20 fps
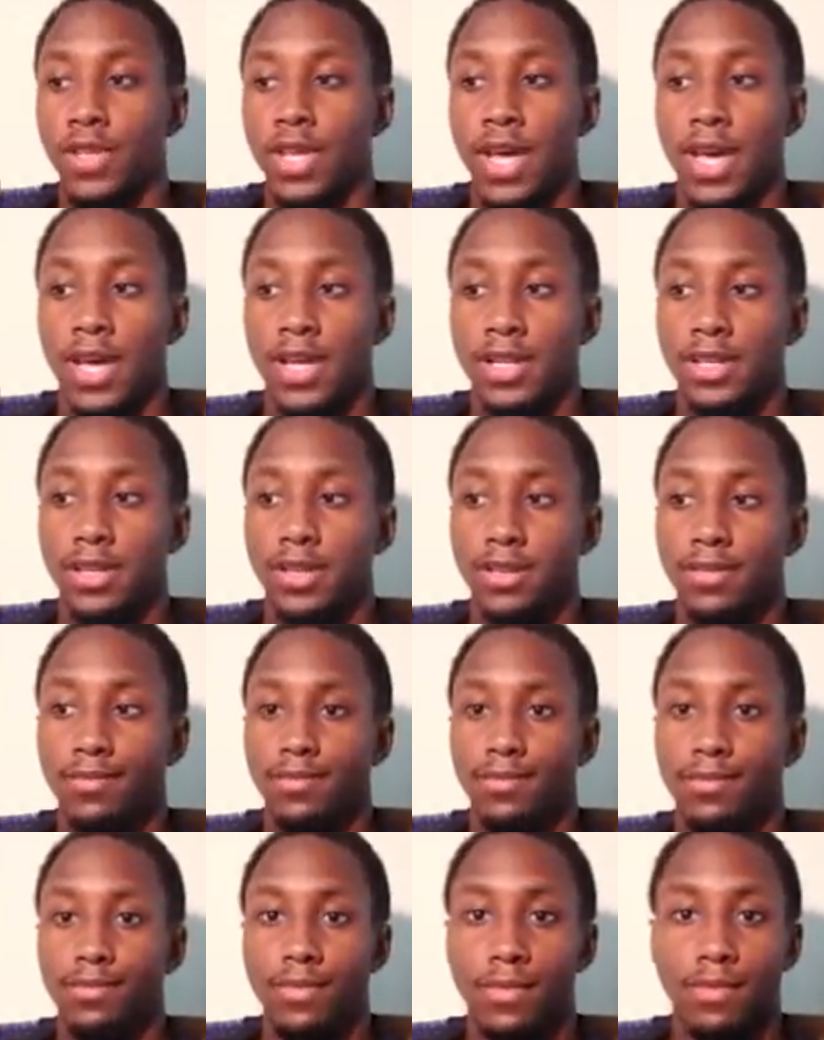that?
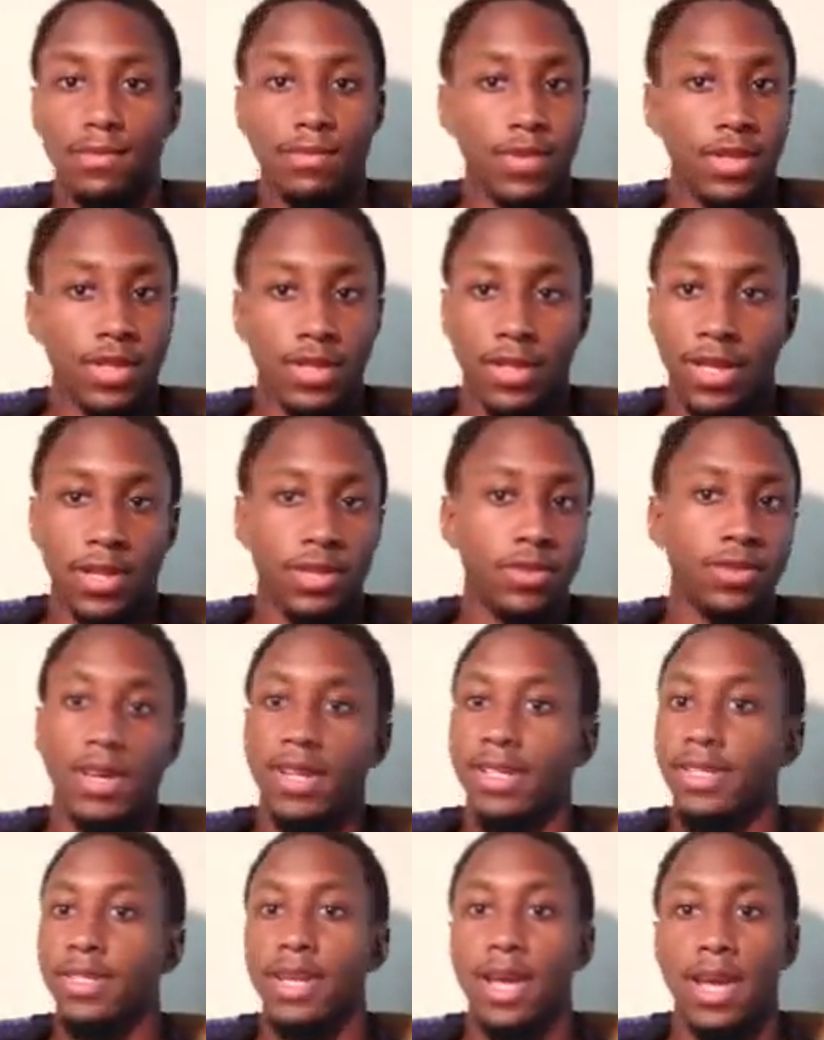Could not do
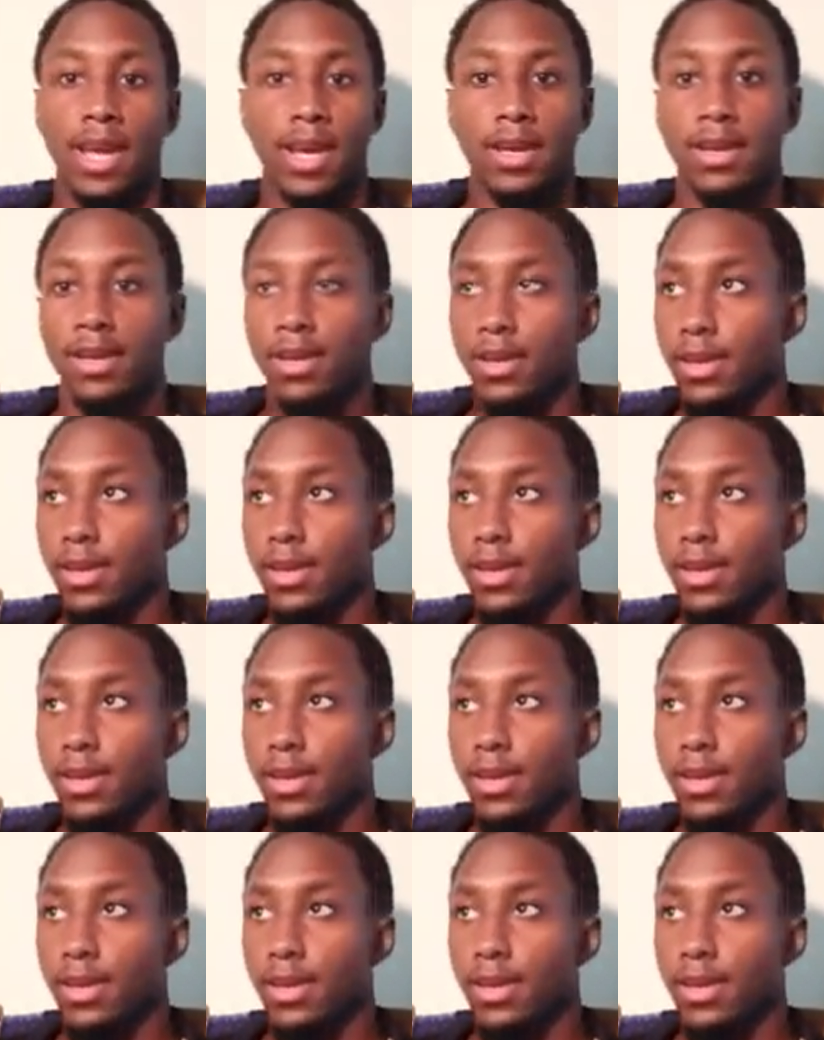that today.